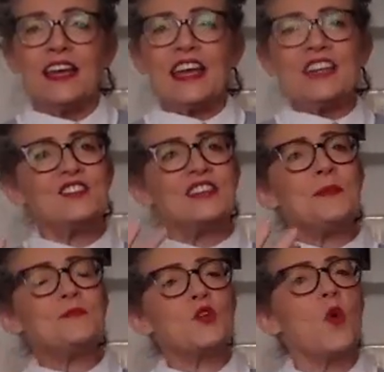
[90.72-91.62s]
it
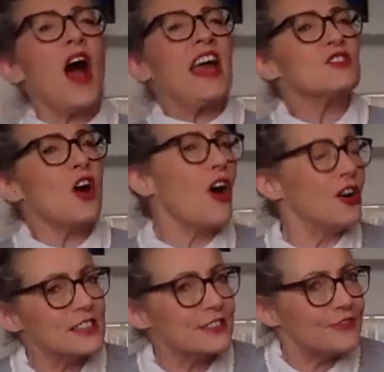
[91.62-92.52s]
seems quite
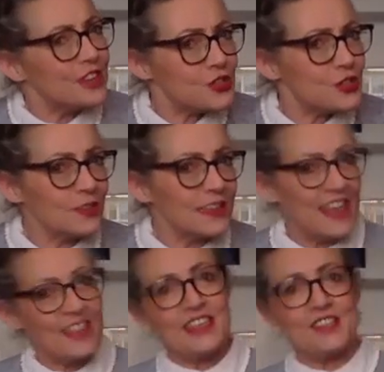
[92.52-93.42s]
artificial
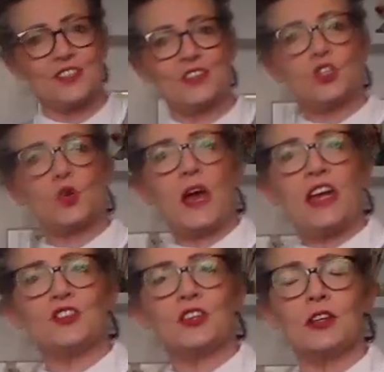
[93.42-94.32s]
in this
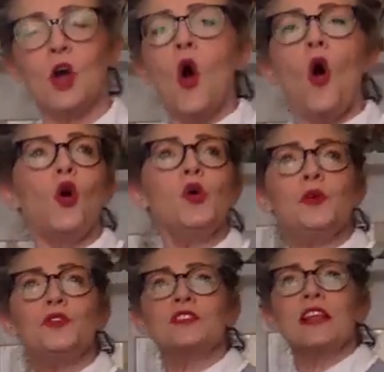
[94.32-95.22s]
situation,
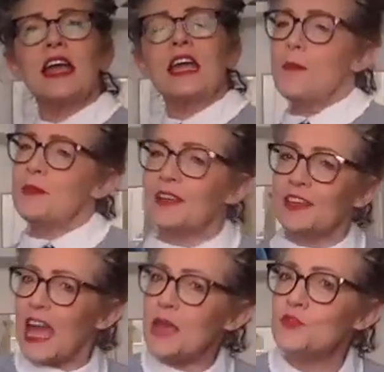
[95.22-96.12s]
almost like I'm a
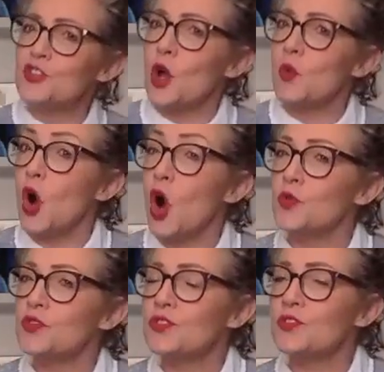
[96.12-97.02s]
game show
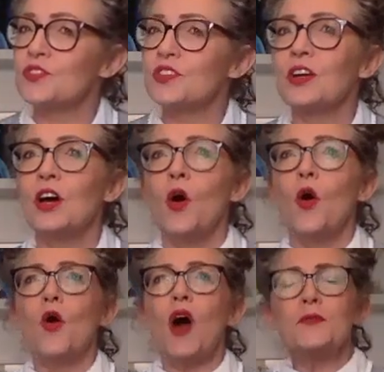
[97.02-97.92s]
host
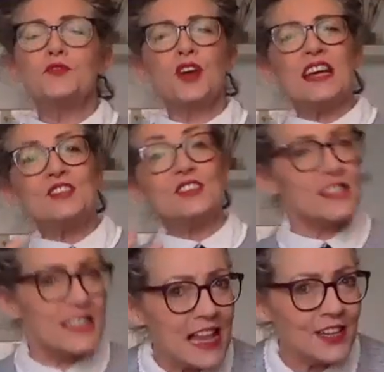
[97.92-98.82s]
or I'm trying to
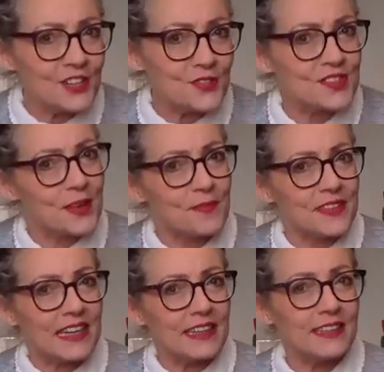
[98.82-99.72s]
sell you
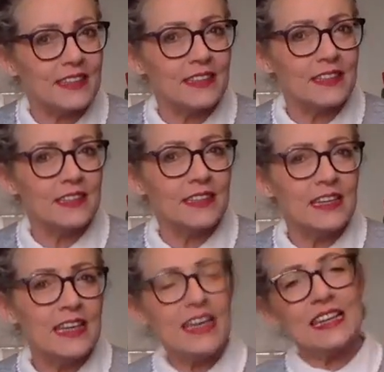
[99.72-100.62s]
something.
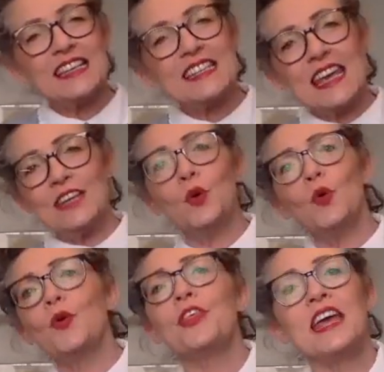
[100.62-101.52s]
It is
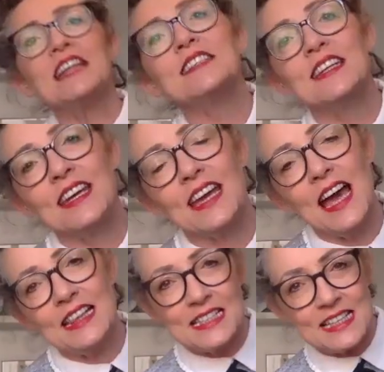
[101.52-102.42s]
inauthentic
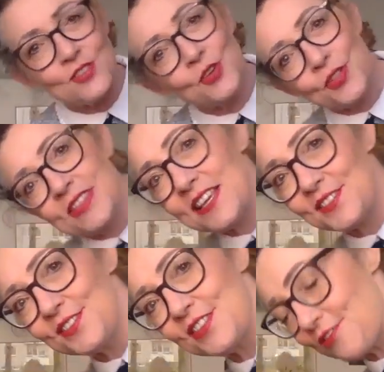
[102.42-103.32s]
and it is not
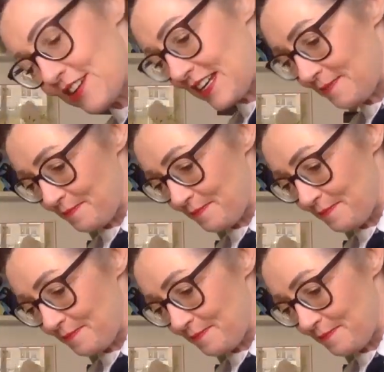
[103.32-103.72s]
necessary.